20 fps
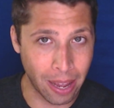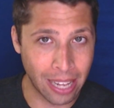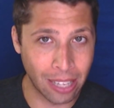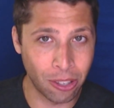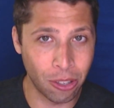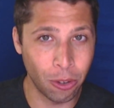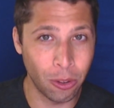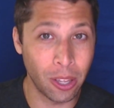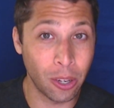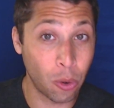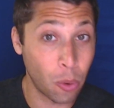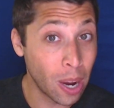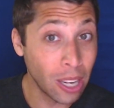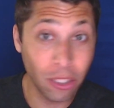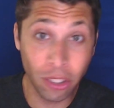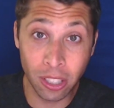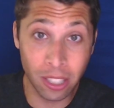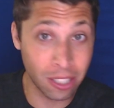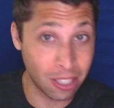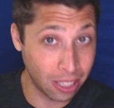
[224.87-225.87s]
And so the
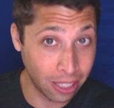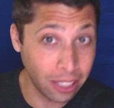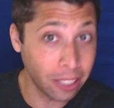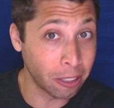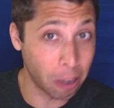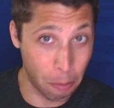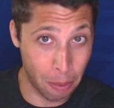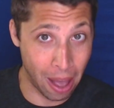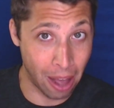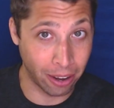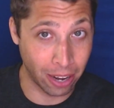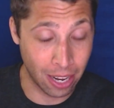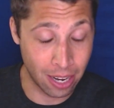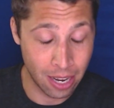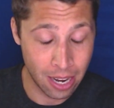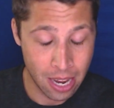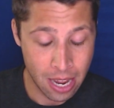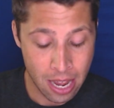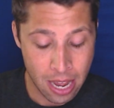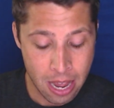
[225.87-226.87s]
question is clear about it,
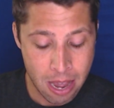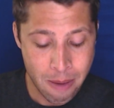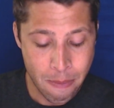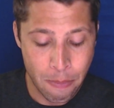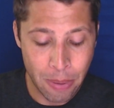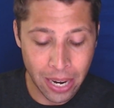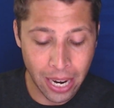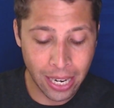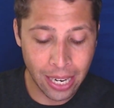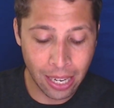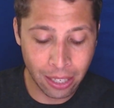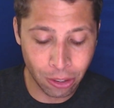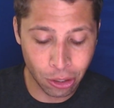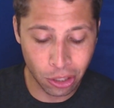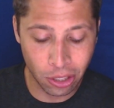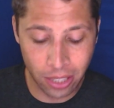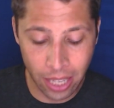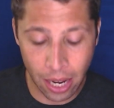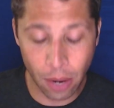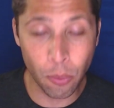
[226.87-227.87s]
but I
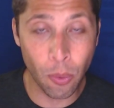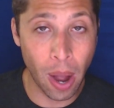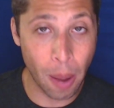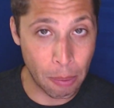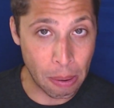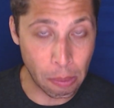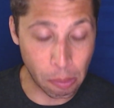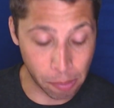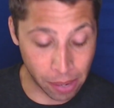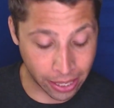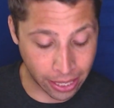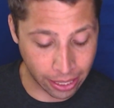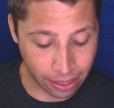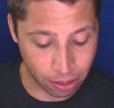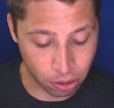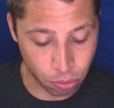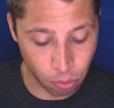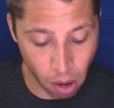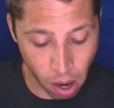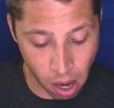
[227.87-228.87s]
understand why people might get
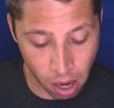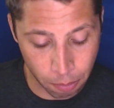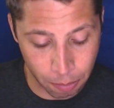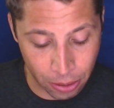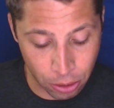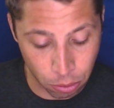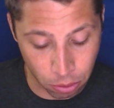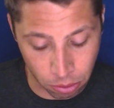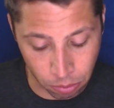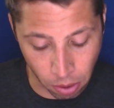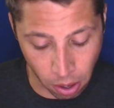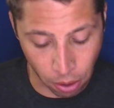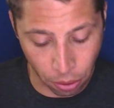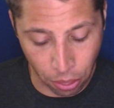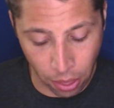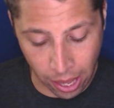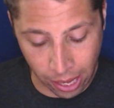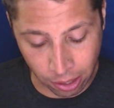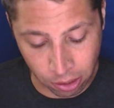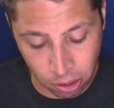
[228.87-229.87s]
this wrong by doing the wrong thing.